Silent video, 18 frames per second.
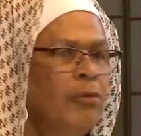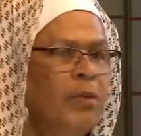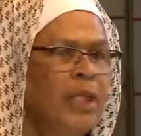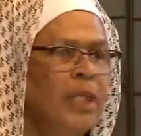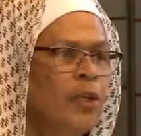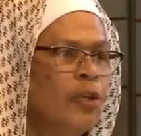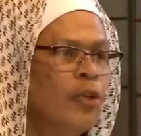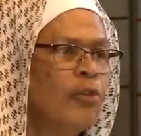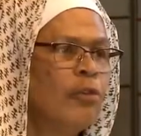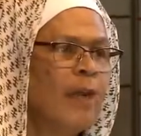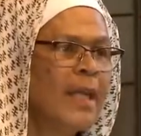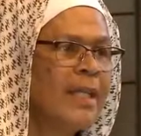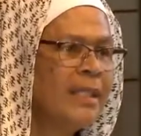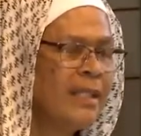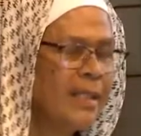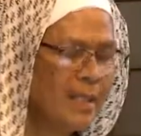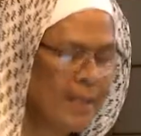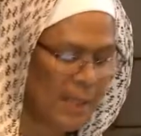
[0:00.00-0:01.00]
real
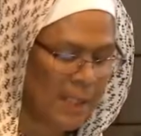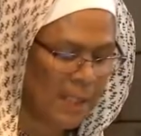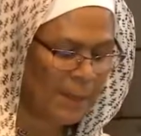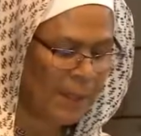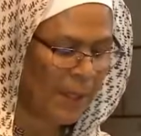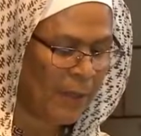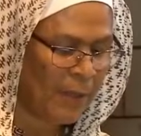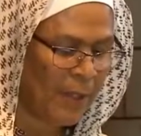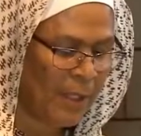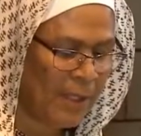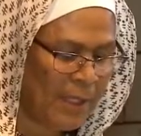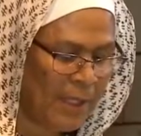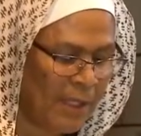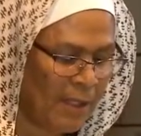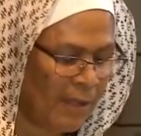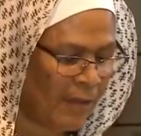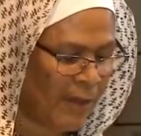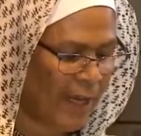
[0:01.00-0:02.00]
crisis experienced
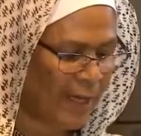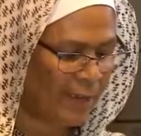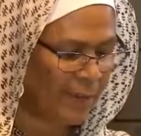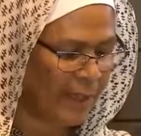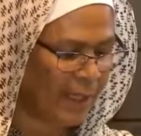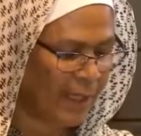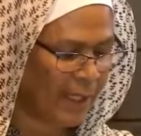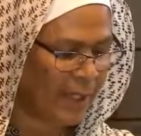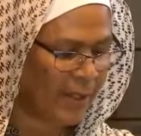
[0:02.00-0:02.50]
in the family